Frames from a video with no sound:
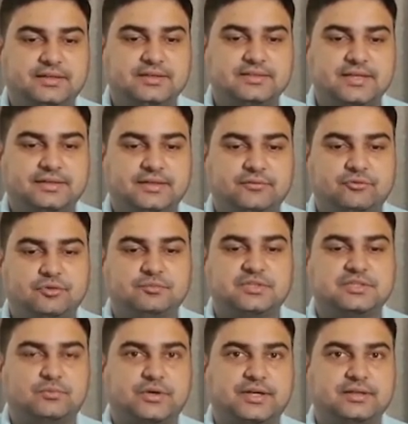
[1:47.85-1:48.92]
it is acting from
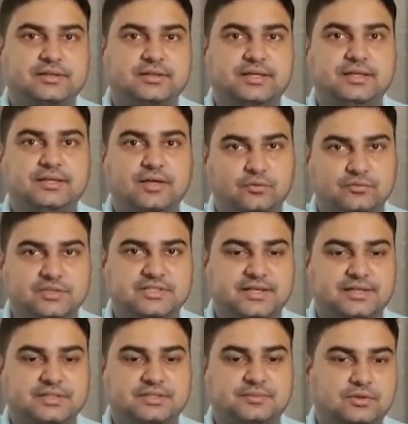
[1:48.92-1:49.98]
this point in downwards
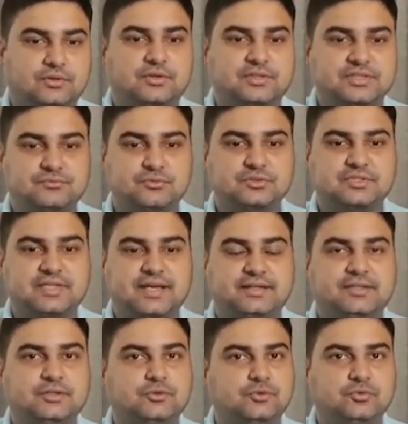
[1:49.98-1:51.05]
direction, or this force is
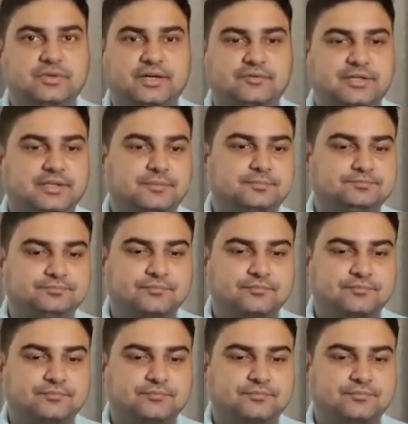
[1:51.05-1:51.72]
acting due to gravity.